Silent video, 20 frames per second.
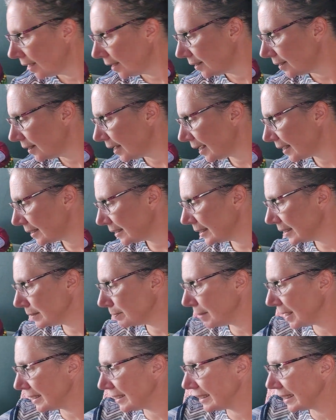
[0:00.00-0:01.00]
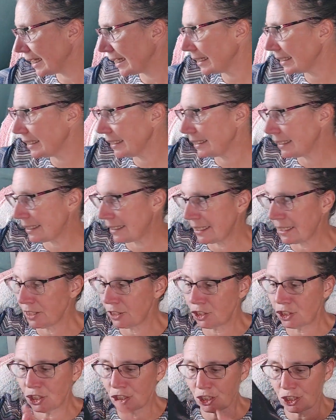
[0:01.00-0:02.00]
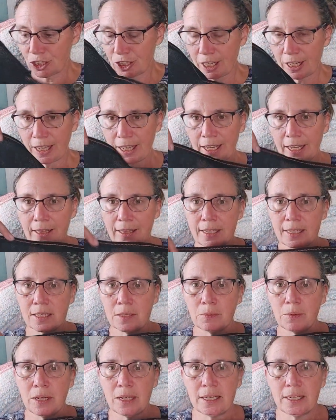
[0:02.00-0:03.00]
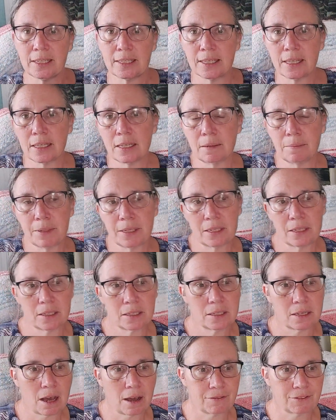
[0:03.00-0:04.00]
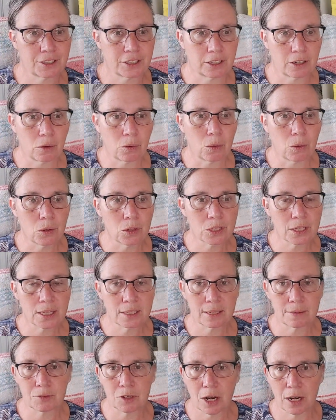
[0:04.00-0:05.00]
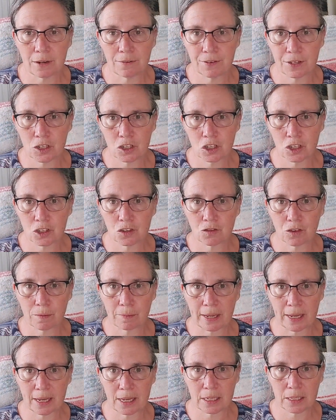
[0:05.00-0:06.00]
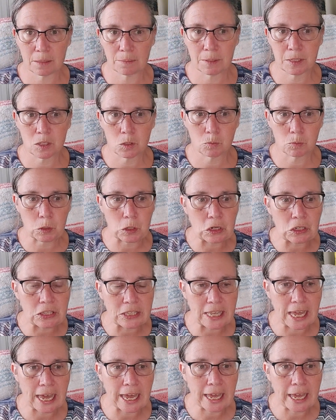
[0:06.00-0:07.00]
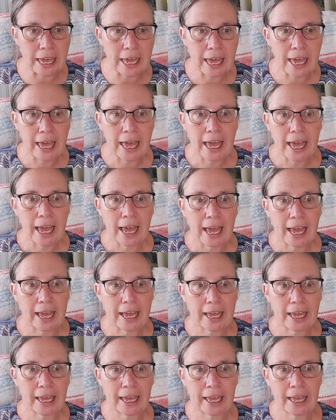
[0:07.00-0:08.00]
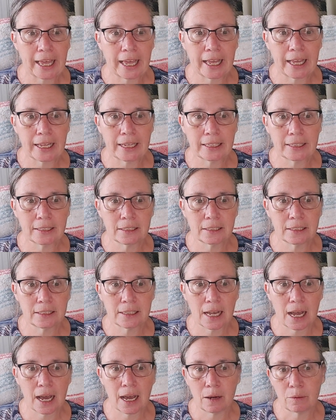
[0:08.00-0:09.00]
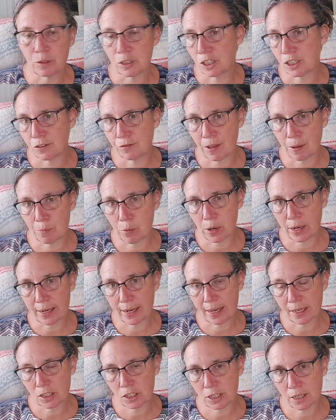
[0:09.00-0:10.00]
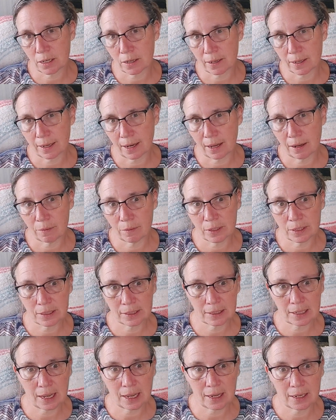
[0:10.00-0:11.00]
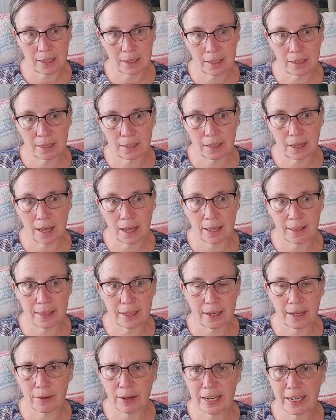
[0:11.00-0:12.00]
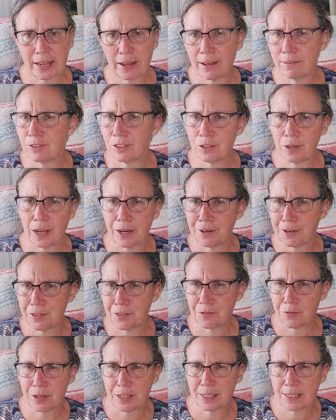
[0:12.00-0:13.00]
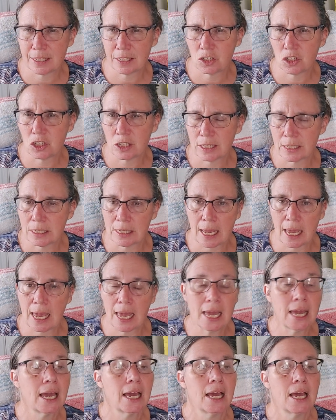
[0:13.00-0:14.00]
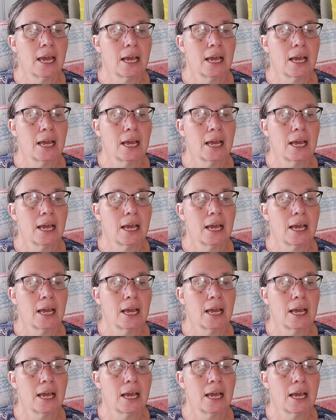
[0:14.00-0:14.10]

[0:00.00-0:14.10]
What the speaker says: next is my daily stitch, and this one is a little bit softer goals because I'm trying to finish this for my husband's birthday, and which is February next year. And I was I think right now I have to do 103 stitches a day,